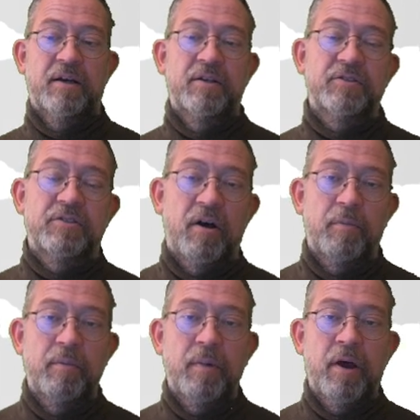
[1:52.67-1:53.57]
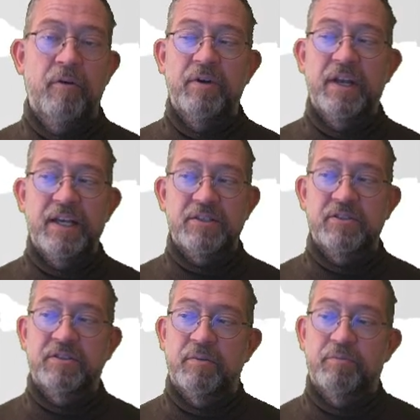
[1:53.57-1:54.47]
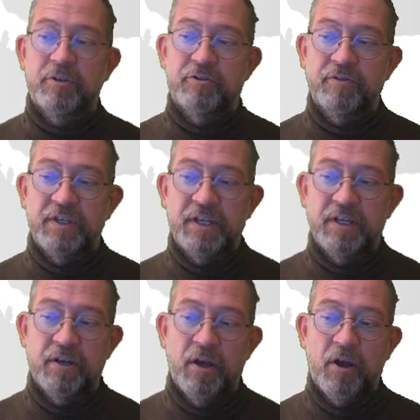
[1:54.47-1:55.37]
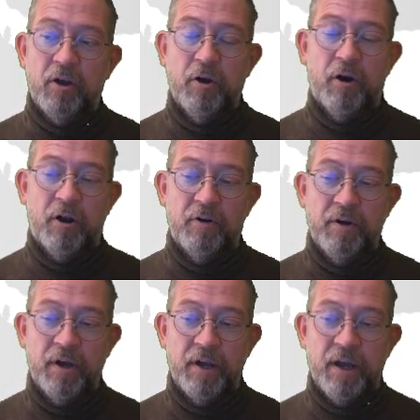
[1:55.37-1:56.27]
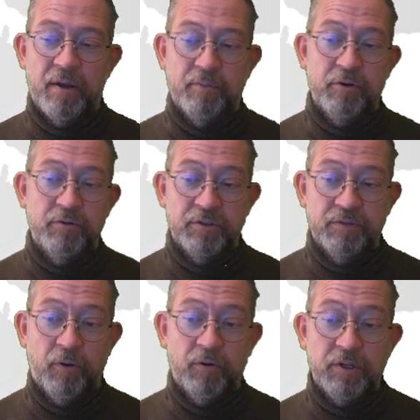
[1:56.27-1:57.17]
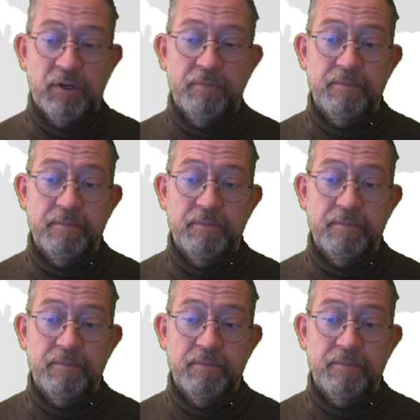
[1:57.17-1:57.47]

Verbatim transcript: some uh, relationship between cholera and polluted water?